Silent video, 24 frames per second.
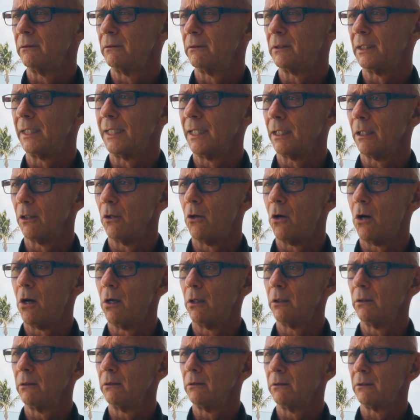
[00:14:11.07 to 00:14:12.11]
To get along,
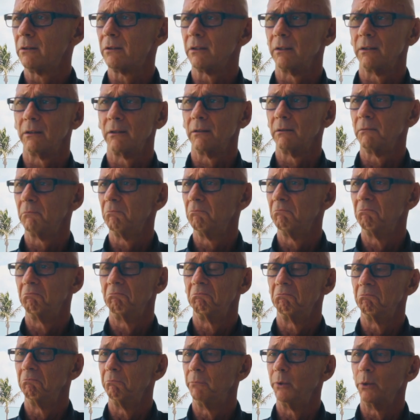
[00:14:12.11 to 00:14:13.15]
to
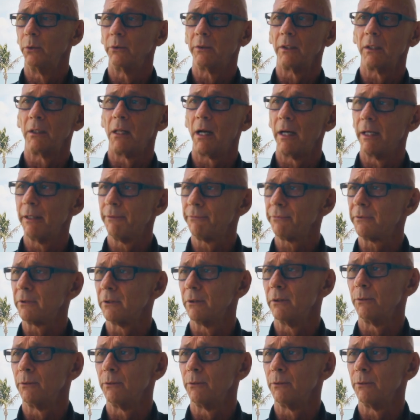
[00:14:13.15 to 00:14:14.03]
build a life, to